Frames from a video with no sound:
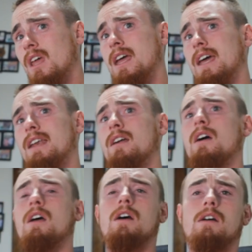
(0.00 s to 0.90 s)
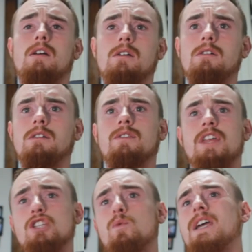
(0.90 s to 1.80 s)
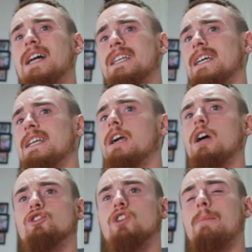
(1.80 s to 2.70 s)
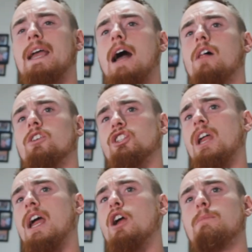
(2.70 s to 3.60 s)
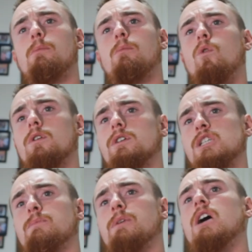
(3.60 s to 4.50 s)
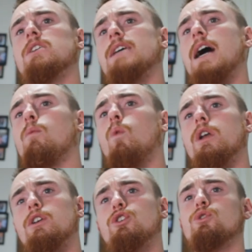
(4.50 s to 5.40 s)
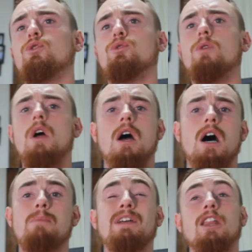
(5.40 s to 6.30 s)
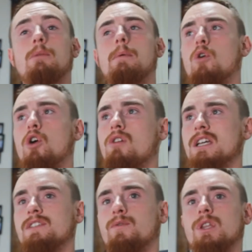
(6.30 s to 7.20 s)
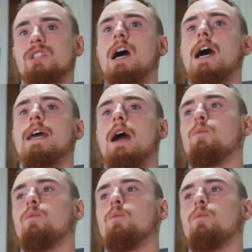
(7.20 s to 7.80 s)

And this week I did drop my calories just a hair bit more just because I want to uh, be a little bit more aggressive with this diet.